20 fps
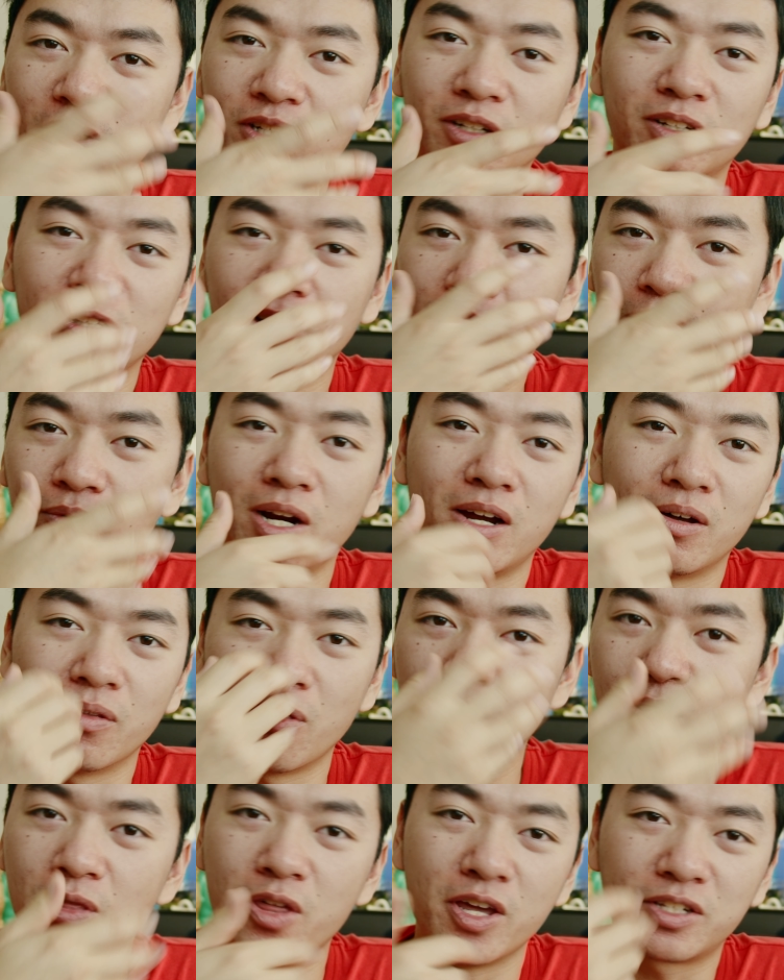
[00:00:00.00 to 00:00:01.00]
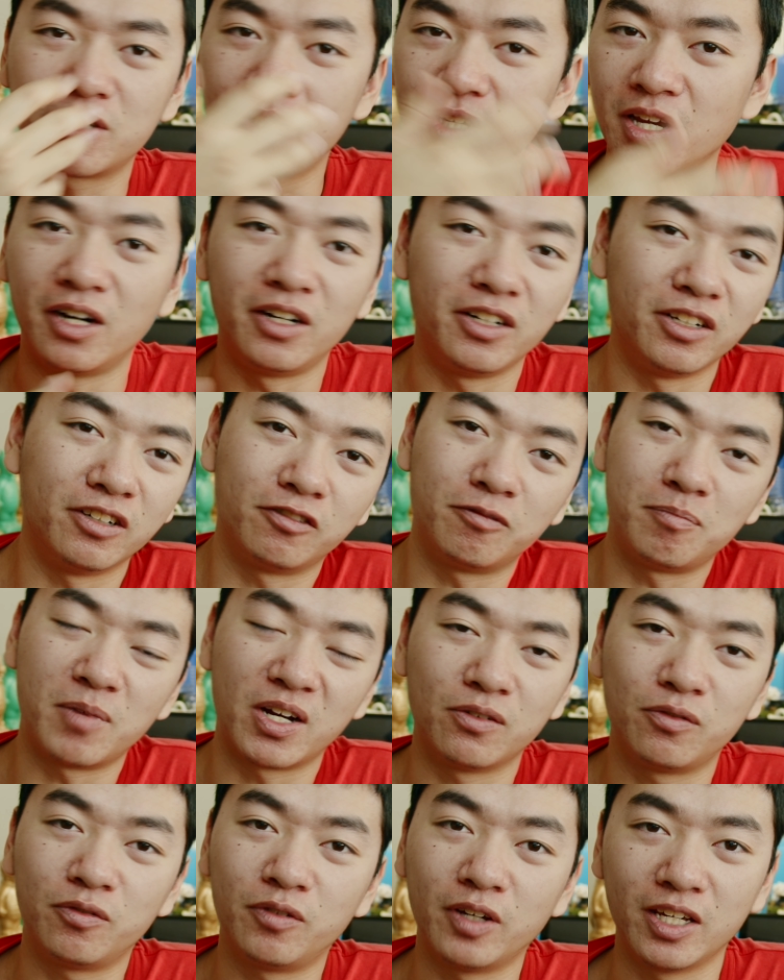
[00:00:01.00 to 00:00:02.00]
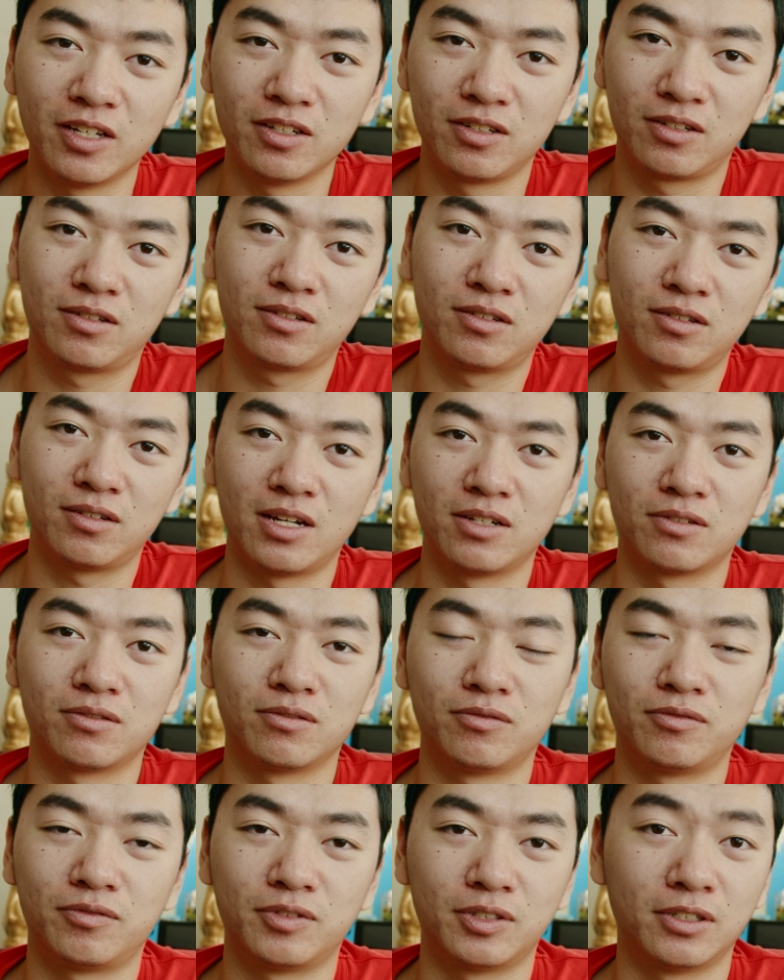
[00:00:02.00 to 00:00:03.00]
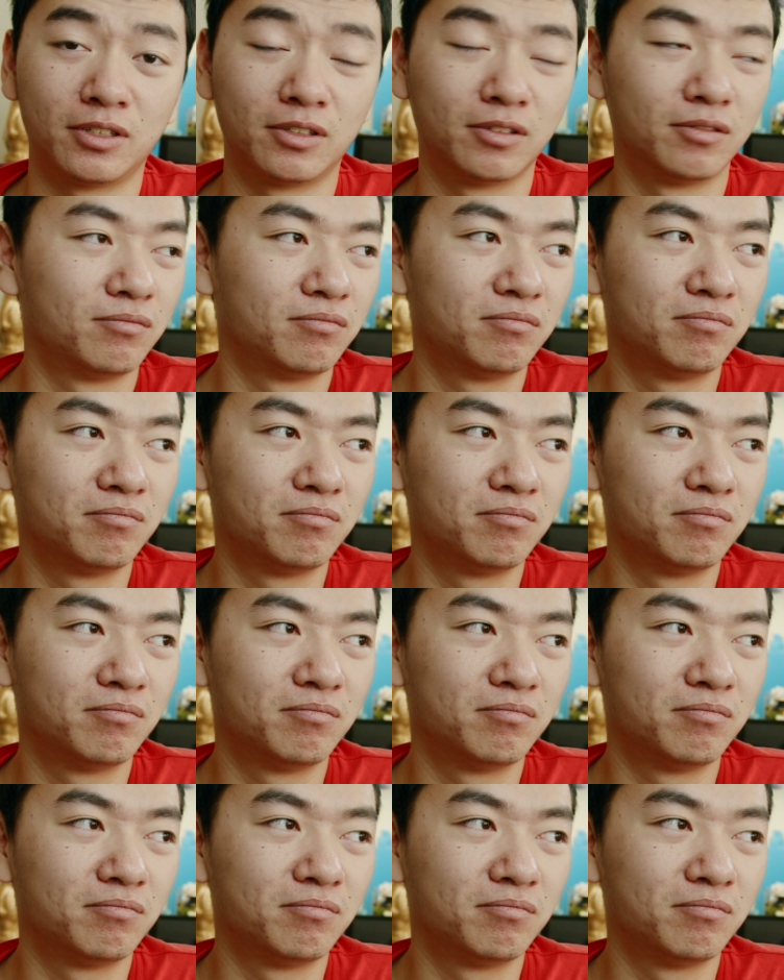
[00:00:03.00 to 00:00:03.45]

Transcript: particularly around this area of my face as of uh,